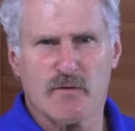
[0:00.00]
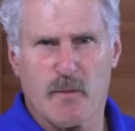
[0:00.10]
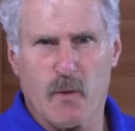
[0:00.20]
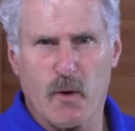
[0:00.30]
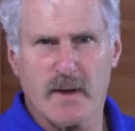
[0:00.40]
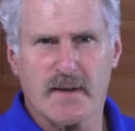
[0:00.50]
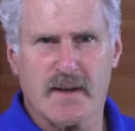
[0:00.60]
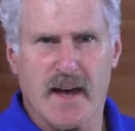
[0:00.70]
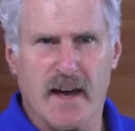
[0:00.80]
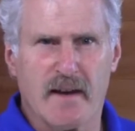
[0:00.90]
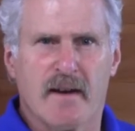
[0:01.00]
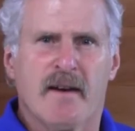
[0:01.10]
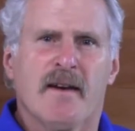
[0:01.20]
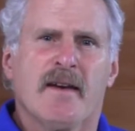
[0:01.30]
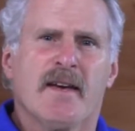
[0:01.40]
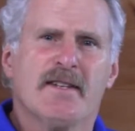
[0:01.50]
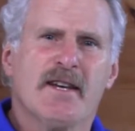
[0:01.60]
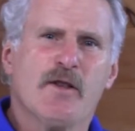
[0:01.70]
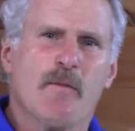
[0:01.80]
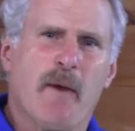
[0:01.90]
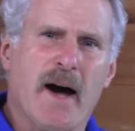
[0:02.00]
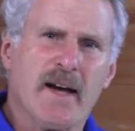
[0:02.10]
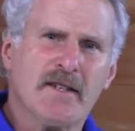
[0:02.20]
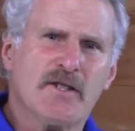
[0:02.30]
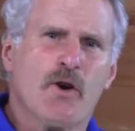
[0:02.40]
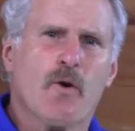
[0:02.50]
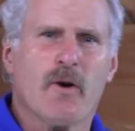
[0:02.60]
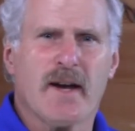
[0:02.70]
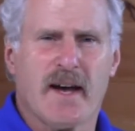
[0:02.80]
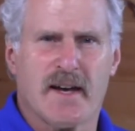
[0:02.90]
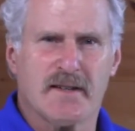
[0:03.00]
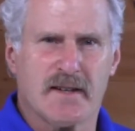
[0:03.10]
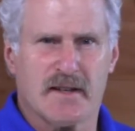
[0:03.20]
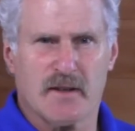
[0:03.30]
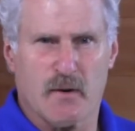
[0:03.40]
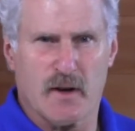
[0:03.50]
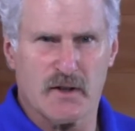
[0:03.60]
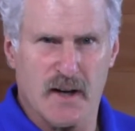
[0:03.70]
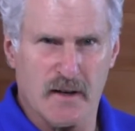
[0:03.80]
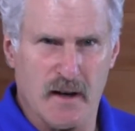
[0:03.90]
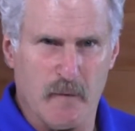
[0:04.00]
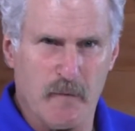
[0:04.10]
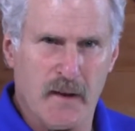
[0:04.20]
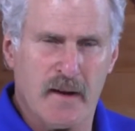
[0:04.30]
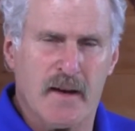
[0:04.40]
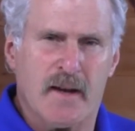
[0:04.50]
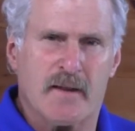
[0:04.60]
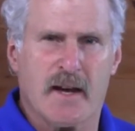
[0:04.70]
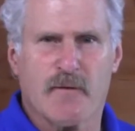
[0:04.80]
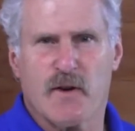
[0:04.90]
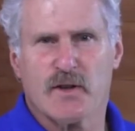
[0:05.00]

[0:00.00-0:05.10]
is reported today is either biased or has its own agenda. Think for